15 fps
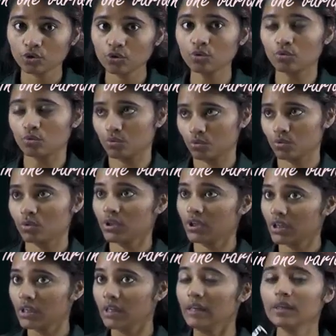two
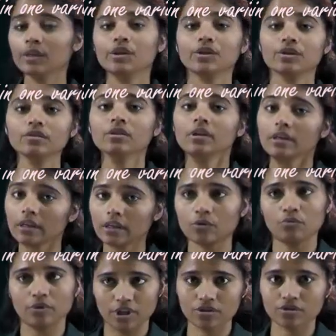linear
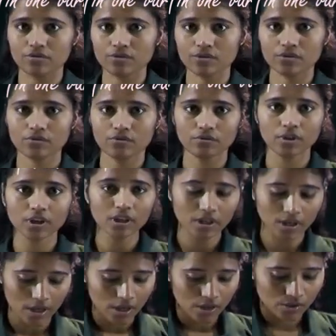equations. Okay.
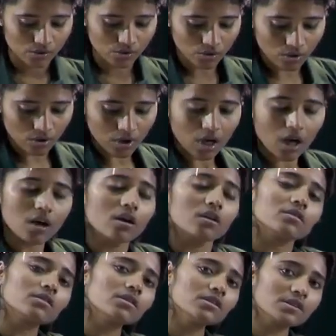So,
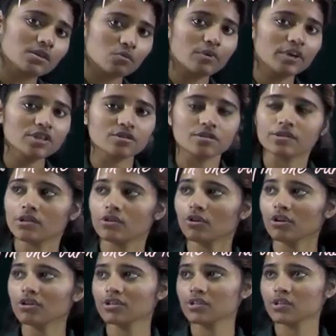these equations are
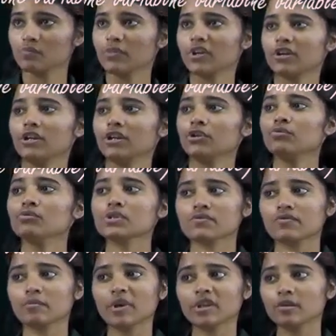not just merely used
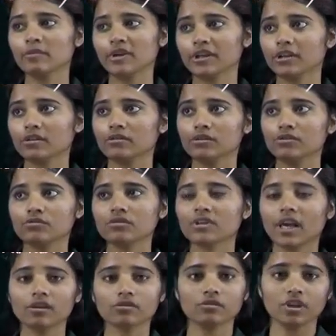for mathematical, you know,
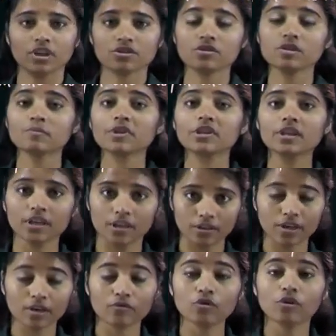calculations, but
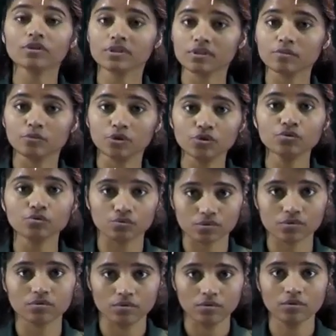then they have got some
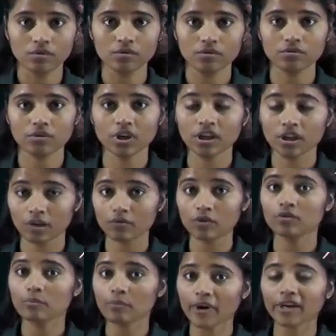use, okay, in
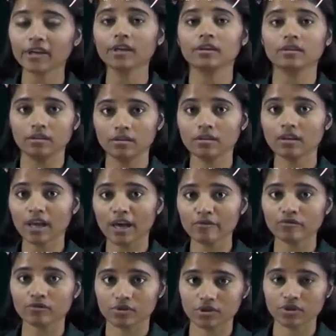our practical
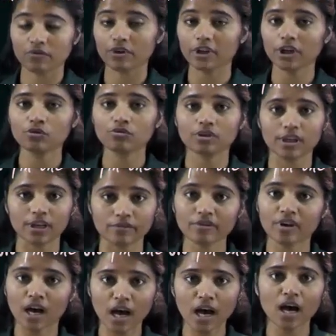life also, in our day-to-day
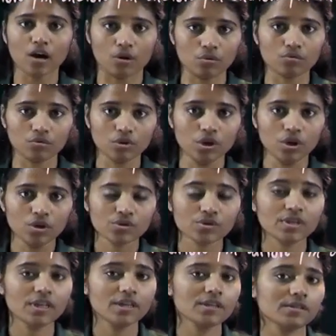life. How?
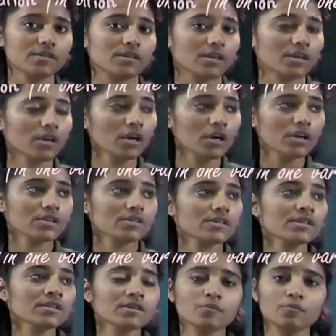So, let us see.
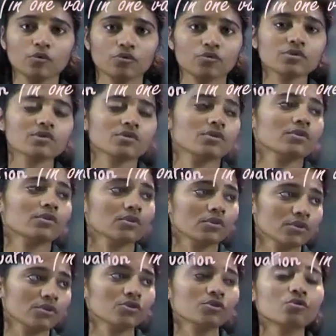Say, suppose
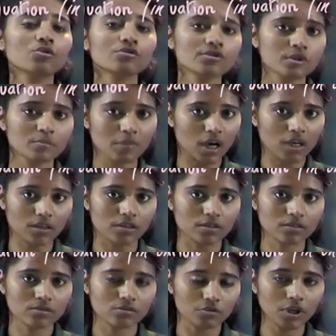you go to the
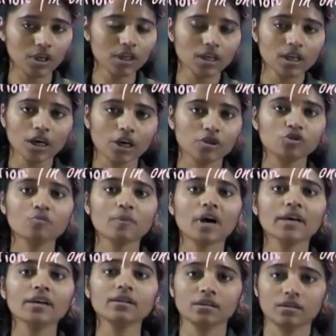market, okay, and you
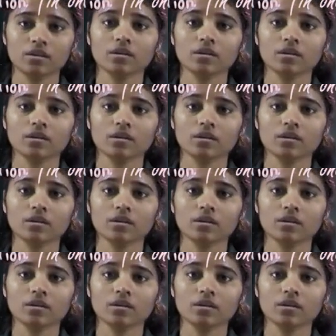buy